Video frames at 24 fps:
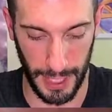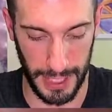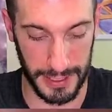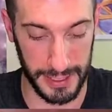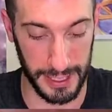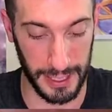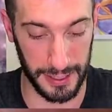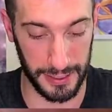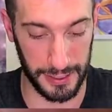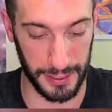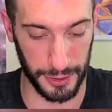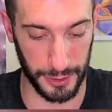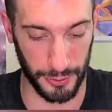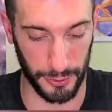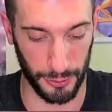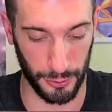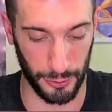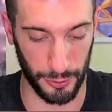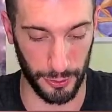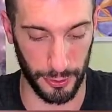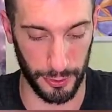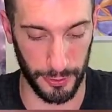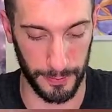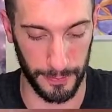
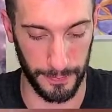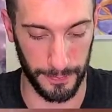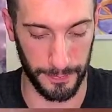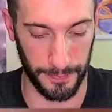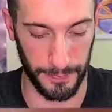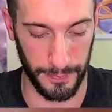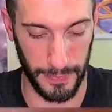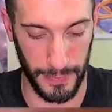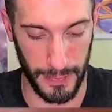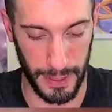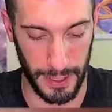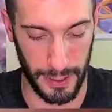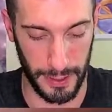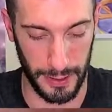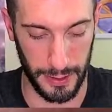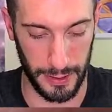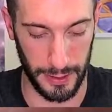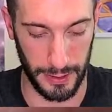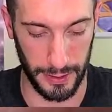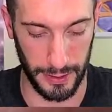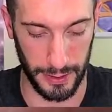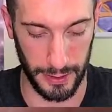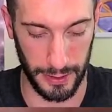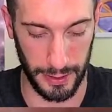Tentacruel.
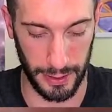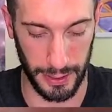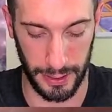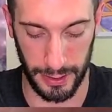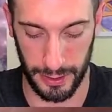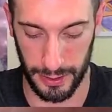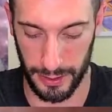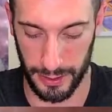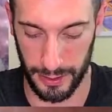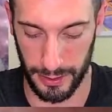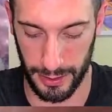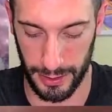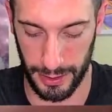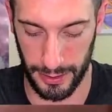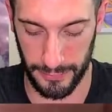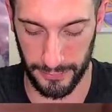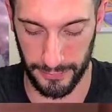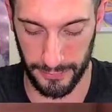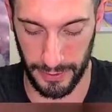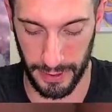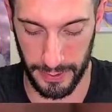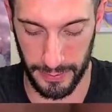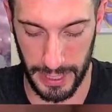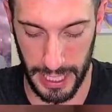Alright, alright.
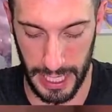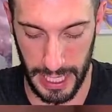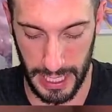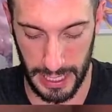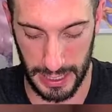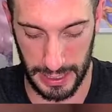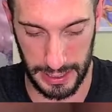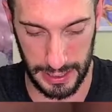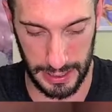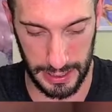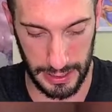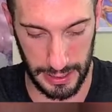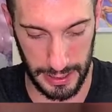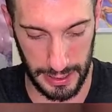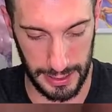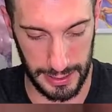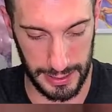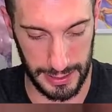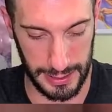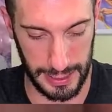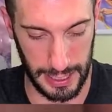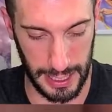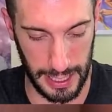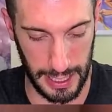Feebas.
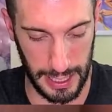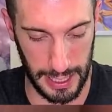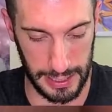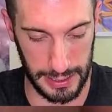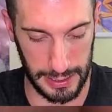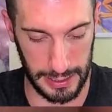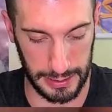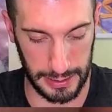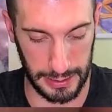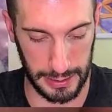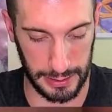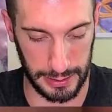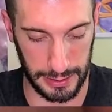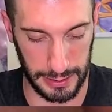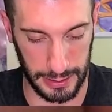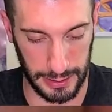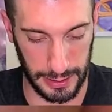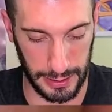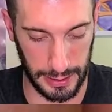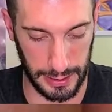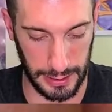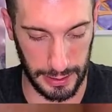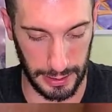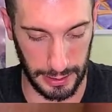Side duck
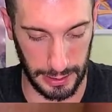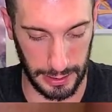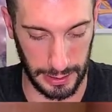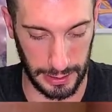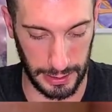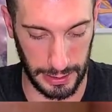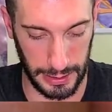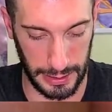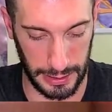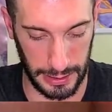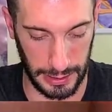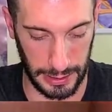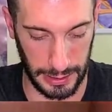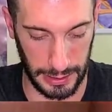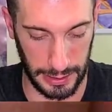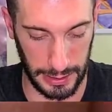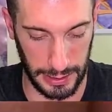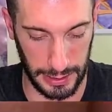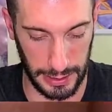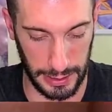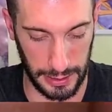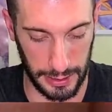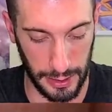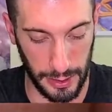duck. Like it,
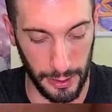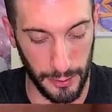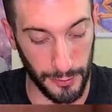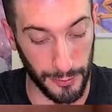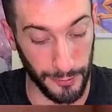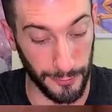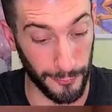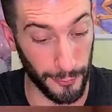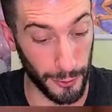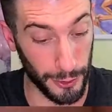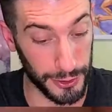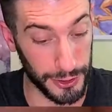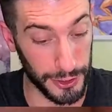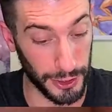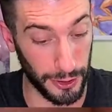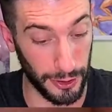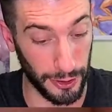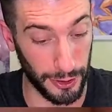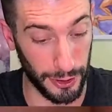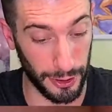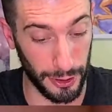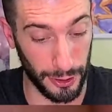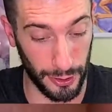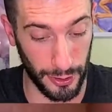like it. Reverse
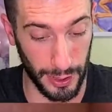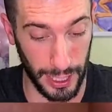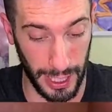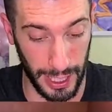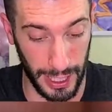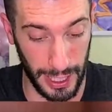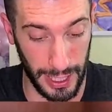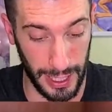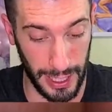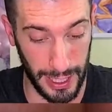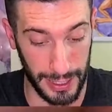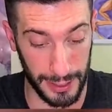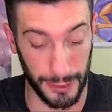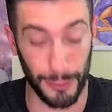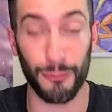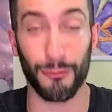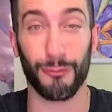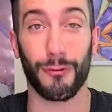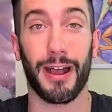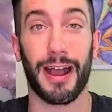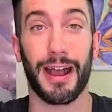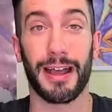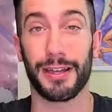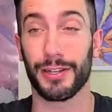Hollow and
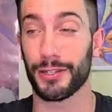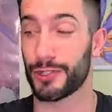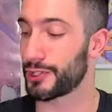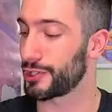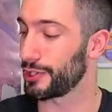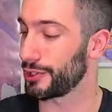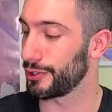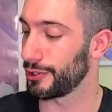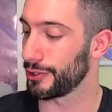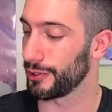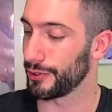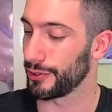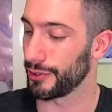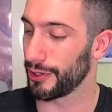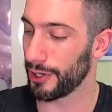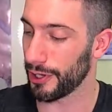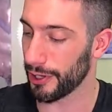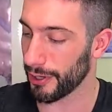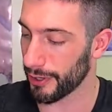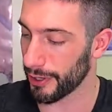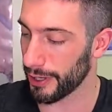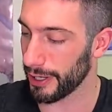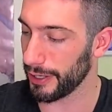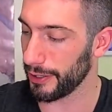Raichu.
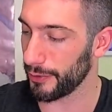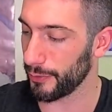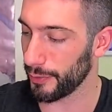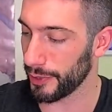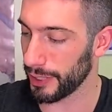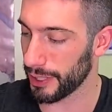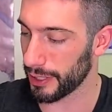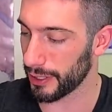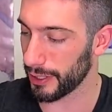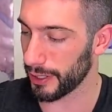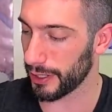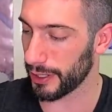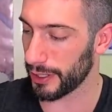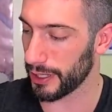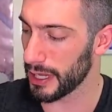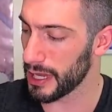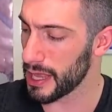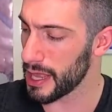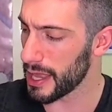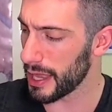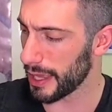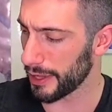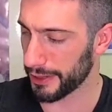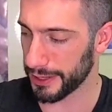Alright, we got
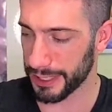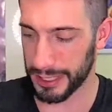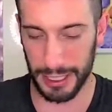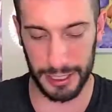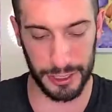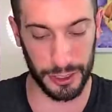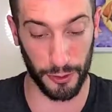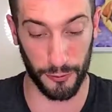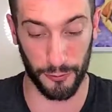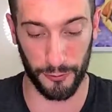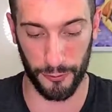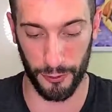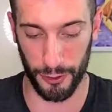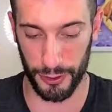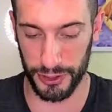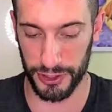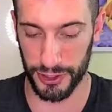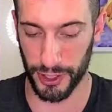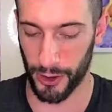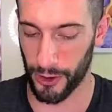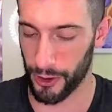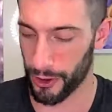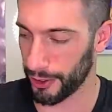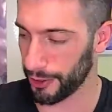I think that's our
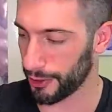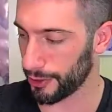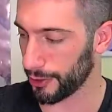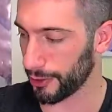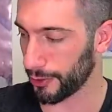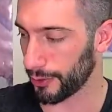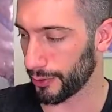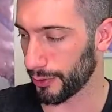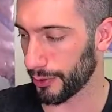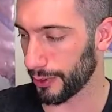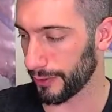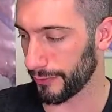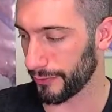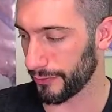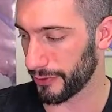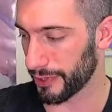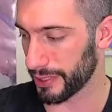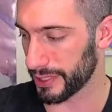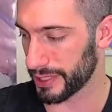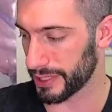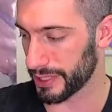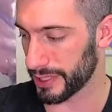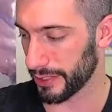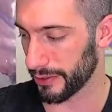first hollow of
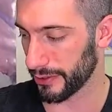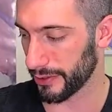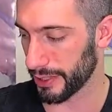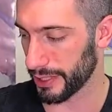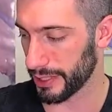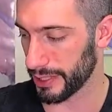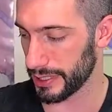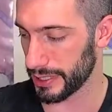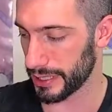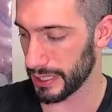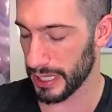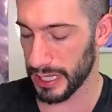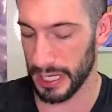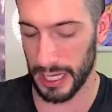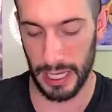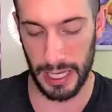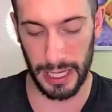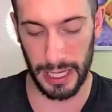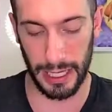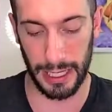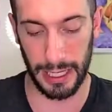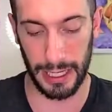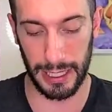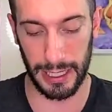this series.
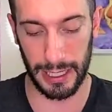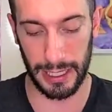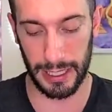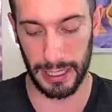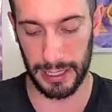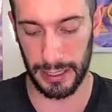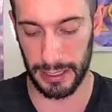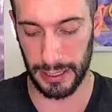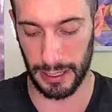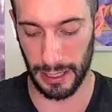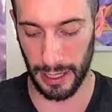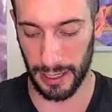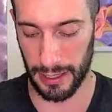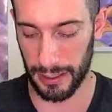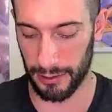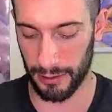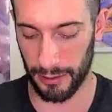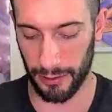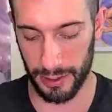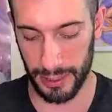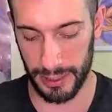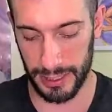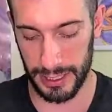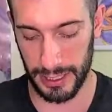And I
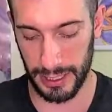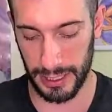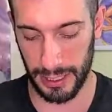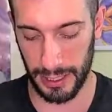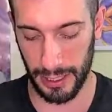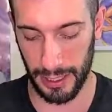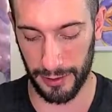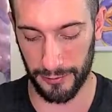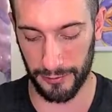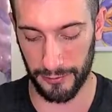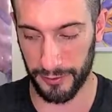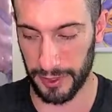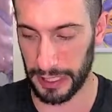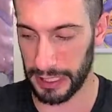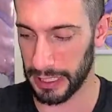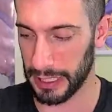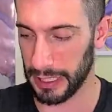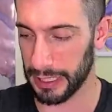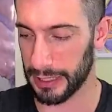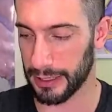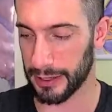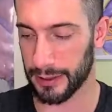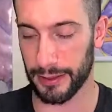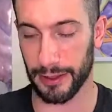honestly I feel
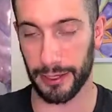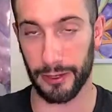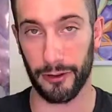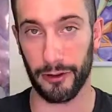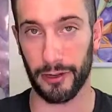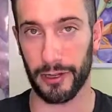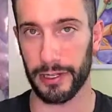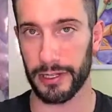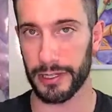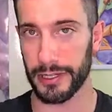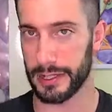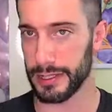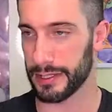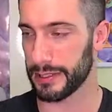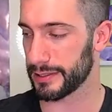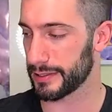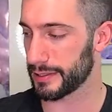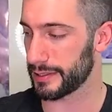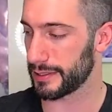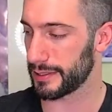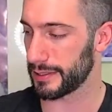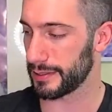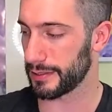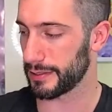like there
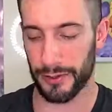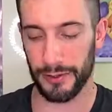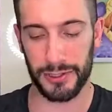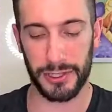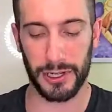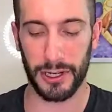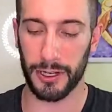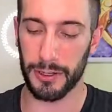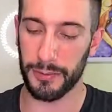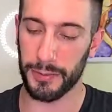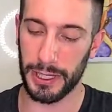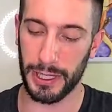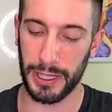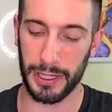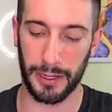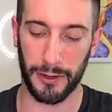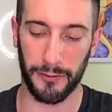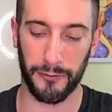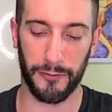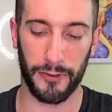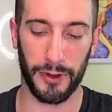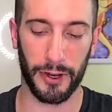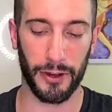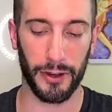isn't there's gotta be like
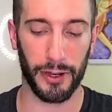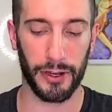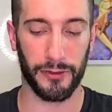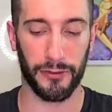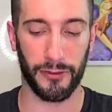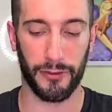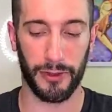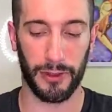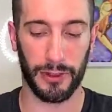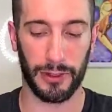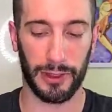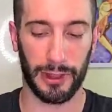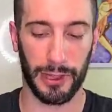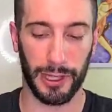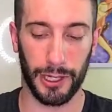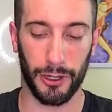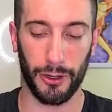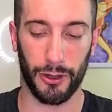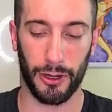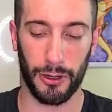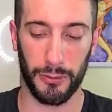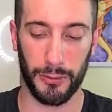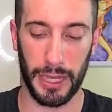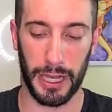a very
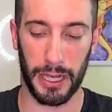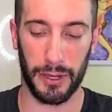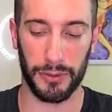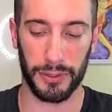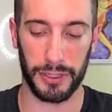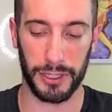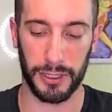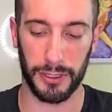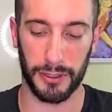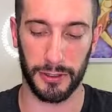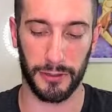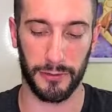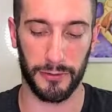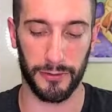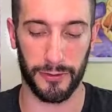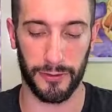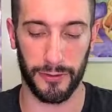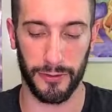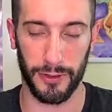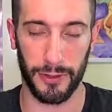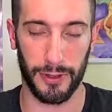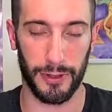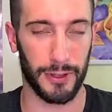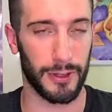little amount
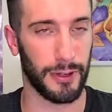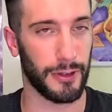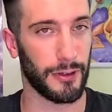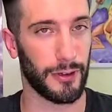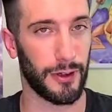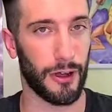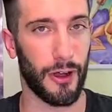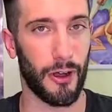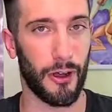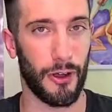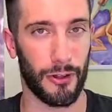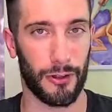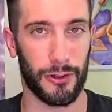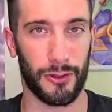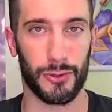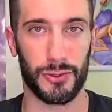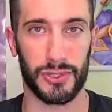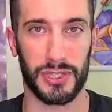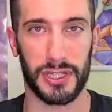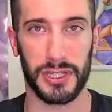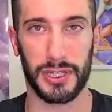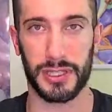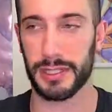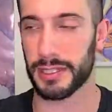of
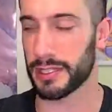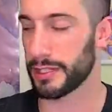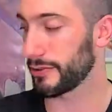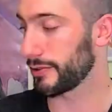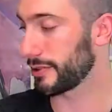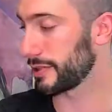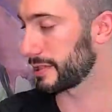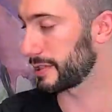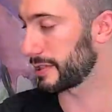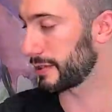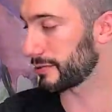holos in this series.